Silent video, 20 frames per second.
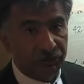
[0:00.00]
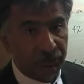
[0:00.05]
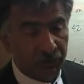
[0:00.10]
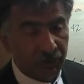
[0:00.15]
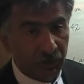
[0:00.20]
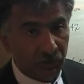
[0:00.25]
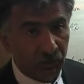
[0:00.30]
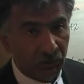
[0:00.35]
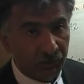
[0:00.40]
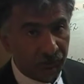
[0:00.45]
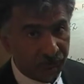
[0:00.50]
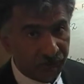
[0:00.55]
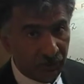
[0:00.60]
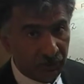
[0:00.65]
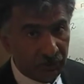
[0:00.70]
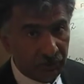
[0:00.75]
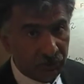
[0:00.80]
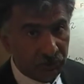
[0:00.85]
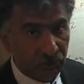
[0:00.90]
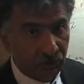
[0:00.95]
that they're going to present
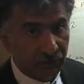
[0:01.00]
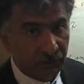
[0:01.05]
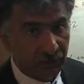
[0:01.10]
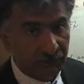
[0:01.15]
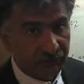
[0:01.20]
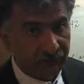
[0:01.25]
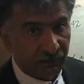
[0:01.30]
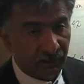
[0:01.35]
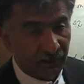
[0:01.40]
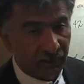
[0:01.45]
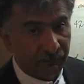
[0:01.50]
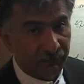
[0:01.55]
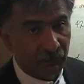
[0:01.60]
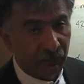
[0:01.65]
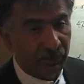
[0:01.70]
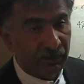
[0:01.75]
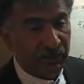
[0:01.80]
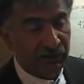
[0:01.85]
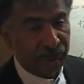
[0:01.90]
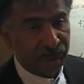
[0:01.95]
to you in the exam, the way
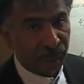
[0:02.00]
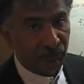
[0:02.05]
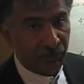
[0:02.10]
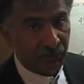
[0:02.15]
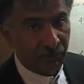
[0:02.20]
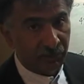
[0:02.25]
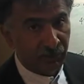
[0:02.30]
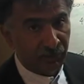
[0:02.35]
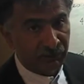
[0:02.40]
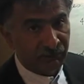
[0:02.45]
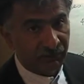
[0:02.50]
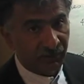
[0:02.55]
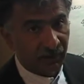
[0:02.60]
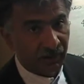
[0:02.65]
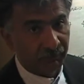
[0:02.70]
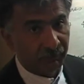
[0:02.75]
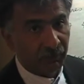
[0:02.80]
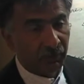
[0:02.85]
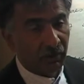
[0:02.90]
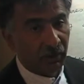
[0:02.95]
it's written in the
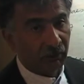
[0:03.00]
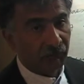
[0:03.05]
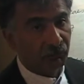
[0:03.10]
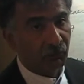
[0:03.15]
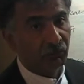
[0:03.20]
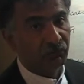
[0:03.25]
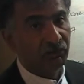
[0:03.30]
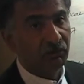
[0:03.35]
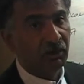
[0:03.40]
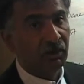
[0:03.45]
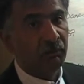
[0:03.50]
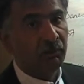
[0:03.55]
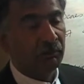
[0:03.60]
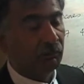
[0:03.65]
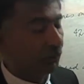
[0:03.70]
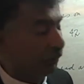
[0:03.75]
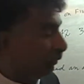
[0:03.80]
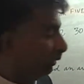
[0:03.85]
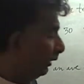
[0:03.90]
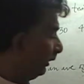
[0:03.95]
exam, of course, it's going to be
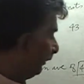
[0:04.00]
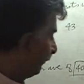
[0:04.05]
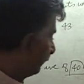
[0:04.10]
a